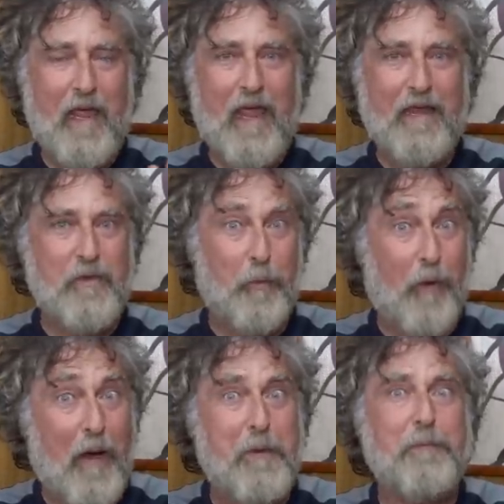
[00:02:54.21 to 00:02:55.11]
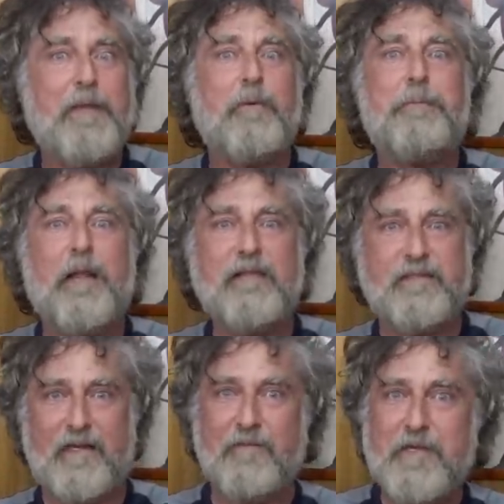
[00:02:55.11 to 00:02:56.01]
And you probably
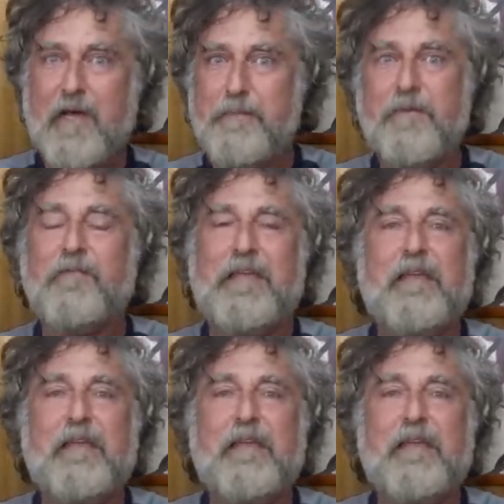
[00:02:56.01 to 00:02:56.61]
replace it every time you